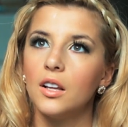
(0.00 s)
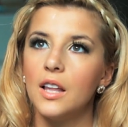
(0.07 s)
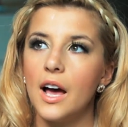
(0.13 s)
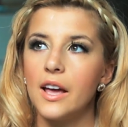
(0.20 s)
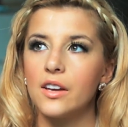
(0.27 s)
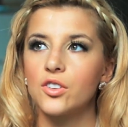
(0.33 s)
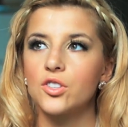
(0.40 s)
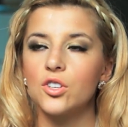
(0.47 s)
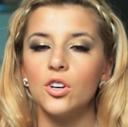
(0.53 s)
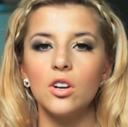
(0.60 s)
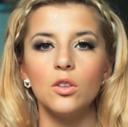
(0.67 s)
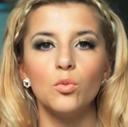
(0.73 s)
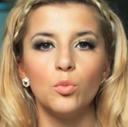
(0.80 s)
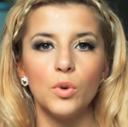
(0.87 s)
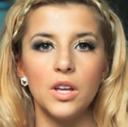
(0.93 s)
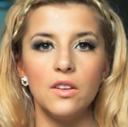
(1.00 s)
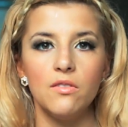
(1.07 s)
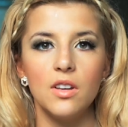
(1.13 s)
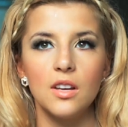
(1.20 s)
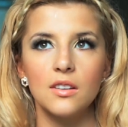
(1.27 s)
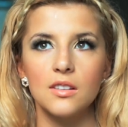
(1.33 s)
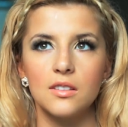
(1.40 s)
Like certain
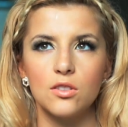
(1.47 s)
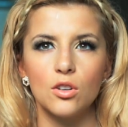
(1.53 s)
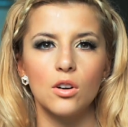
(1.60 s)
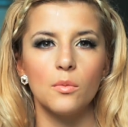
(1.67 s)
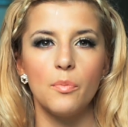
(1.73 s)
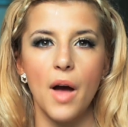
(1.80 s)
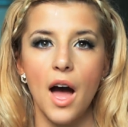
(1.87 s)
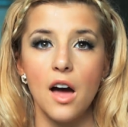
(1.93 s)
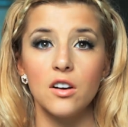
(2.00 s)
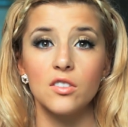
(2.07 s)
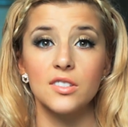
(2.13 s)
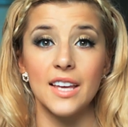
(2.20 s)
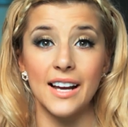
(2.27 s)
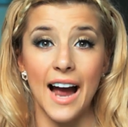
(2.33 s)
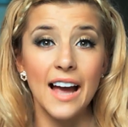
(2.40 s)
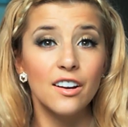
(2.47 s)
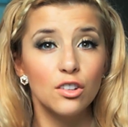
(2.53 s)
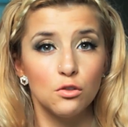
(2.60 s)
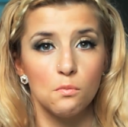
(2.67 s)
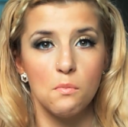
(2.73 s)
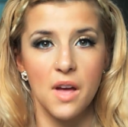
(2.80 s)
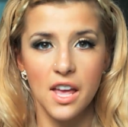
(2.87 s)
weaving and certain patterns, like I
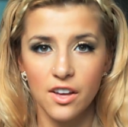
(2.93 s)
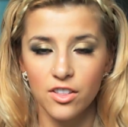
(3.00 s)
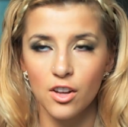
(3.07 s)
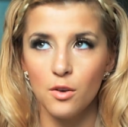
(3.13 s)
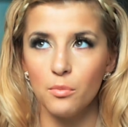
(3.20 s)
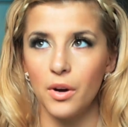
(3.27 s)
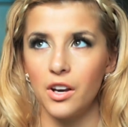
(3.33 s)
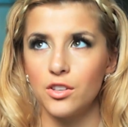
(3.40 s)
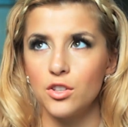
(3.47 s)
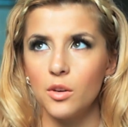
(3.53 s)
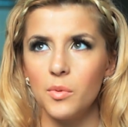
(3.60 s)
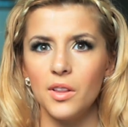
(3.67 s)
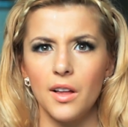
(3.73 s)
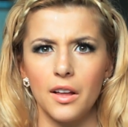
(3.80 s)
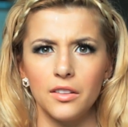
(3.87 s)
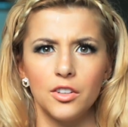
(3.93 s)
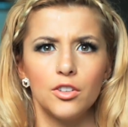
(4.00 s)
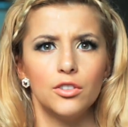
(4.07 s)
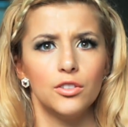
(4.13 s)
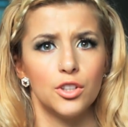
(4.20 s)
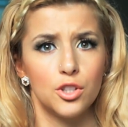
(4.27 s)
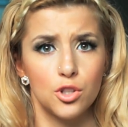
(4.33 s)
could make them, but it took me like
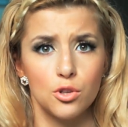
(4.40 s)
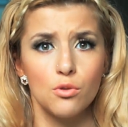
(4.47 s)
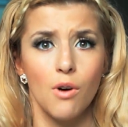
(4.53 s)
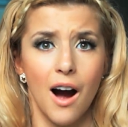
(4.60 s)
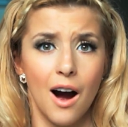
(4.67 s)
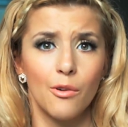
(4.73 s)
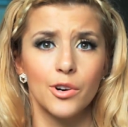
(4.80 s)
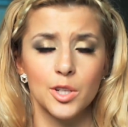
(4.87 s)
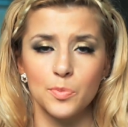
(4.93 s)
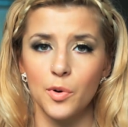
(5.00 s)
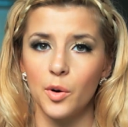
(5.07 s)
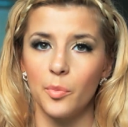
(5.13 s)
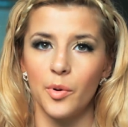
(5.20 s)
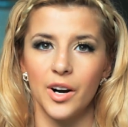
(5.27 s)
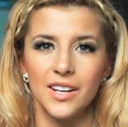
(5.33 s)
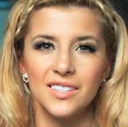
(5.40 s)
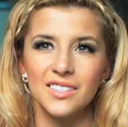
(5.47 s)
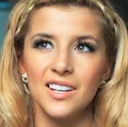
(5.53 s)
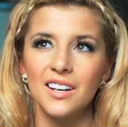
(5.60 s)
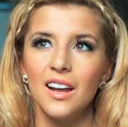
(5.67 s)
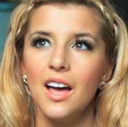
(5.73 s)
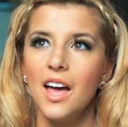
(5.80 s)
literally 2 hours per
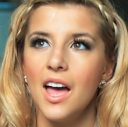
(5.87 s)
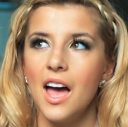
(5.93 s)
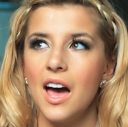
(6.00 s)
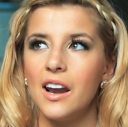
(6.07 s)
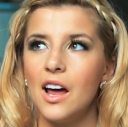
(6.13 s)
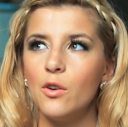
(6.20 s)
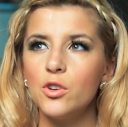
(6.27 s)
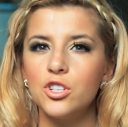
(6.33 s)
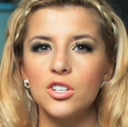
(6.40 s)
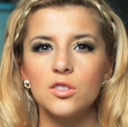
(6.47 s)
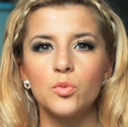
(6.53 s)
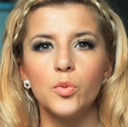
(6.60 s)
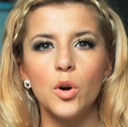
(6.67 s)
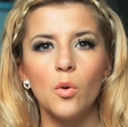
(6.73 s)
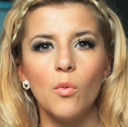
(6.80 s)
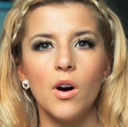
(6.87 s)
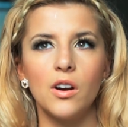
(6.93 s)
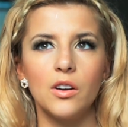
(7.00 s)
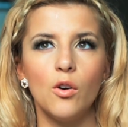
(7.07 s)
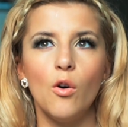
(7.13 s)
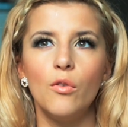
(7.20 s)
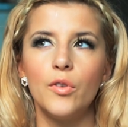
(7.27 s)
bracelet, and I wouldn't
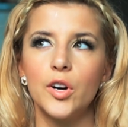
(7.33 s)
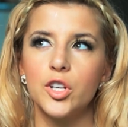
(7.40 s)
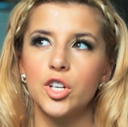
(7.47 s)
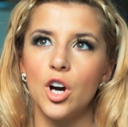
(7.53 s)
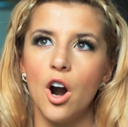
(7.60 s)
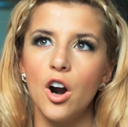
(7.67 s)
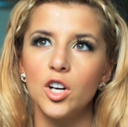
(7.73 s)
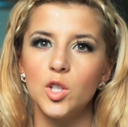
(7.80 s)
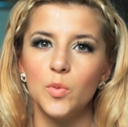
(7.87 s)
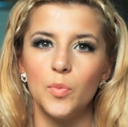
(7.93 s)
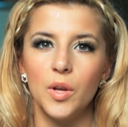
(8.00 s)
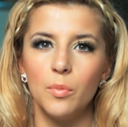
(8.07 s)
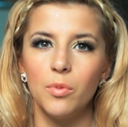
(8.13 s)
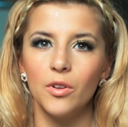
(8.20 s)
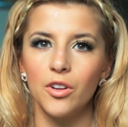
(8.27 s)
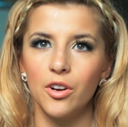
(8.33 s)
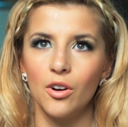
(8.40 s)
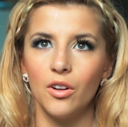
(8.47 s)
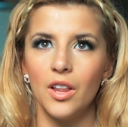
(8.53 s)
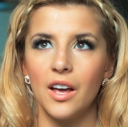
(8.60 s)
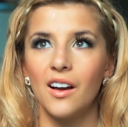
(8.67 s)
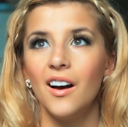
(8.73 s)
want to overcharge people, you
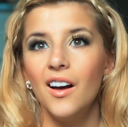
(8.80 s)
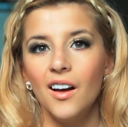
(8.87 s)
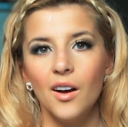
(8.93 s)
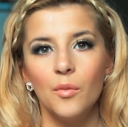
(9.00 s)
know, like